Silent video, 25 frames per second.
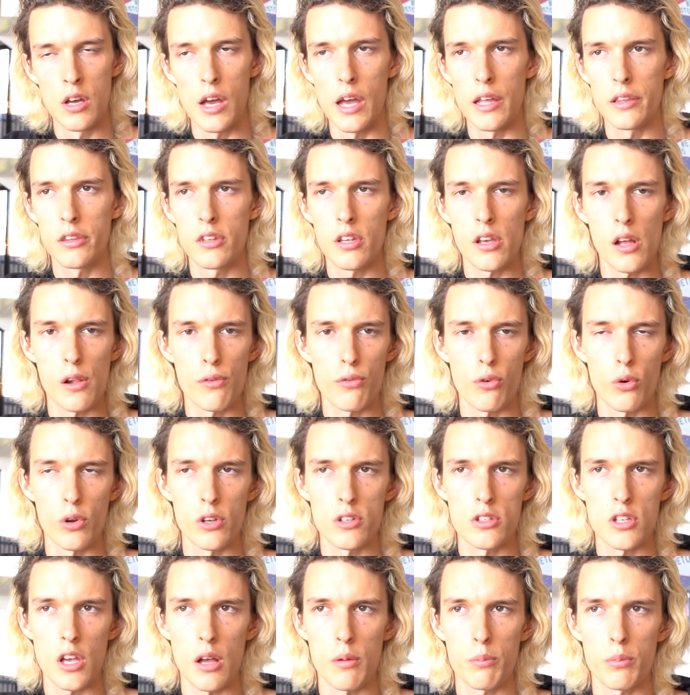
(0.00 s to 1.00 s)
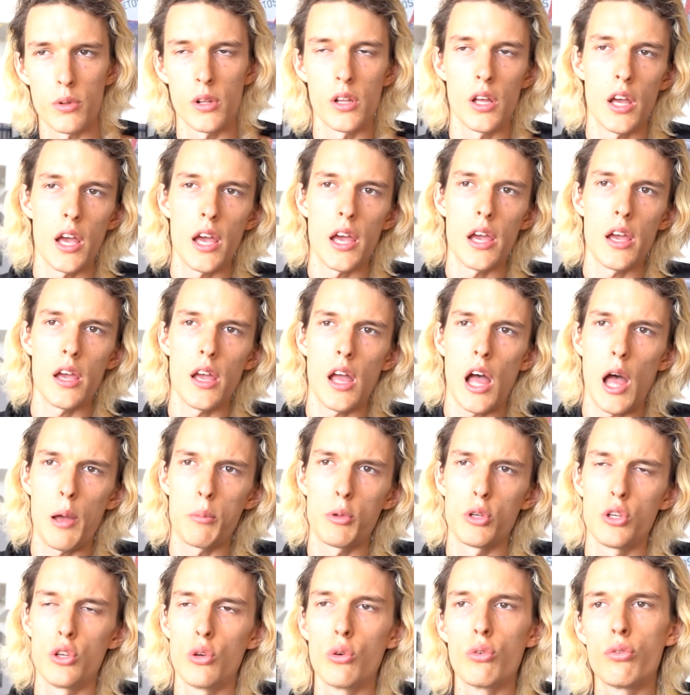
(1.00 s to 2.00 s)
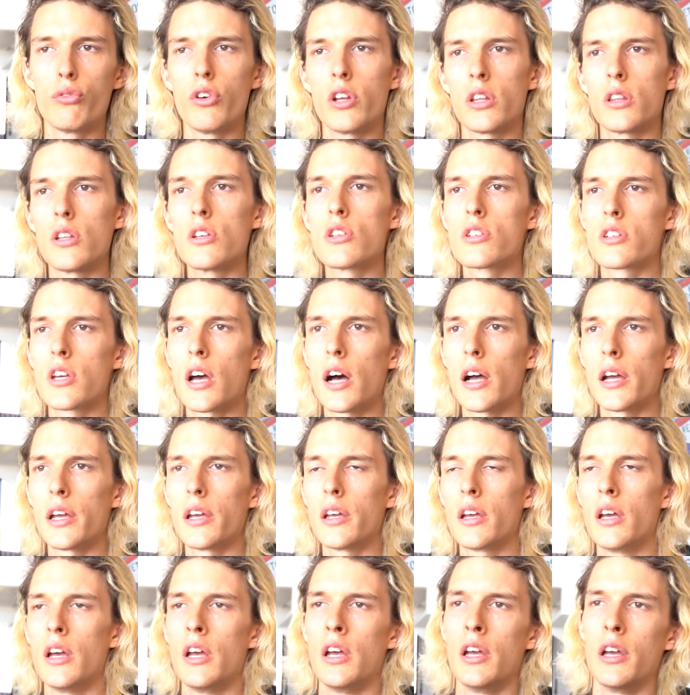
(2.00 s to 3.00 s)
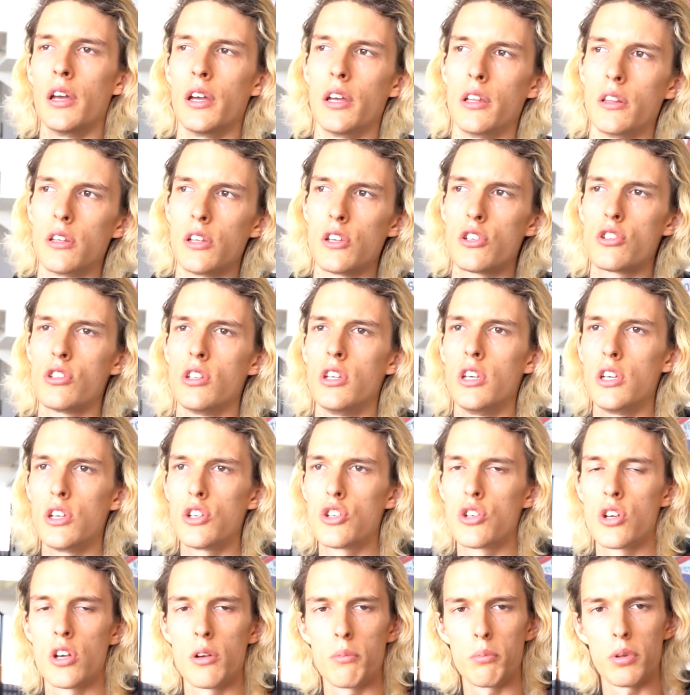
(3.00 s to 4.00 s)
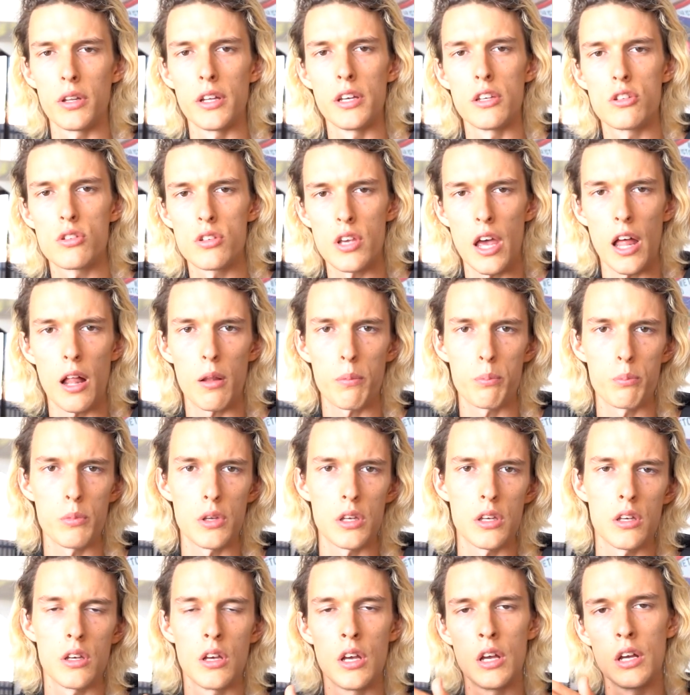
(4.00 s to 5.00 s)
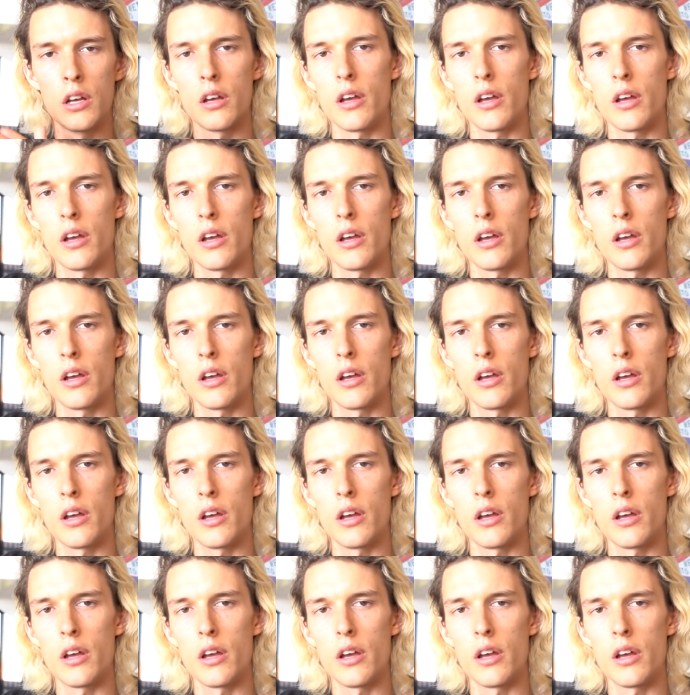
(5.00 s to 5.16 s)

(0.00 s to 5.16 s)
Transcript: and tell, for example, hey, I'm a new fitness guy in this niche. Please help me,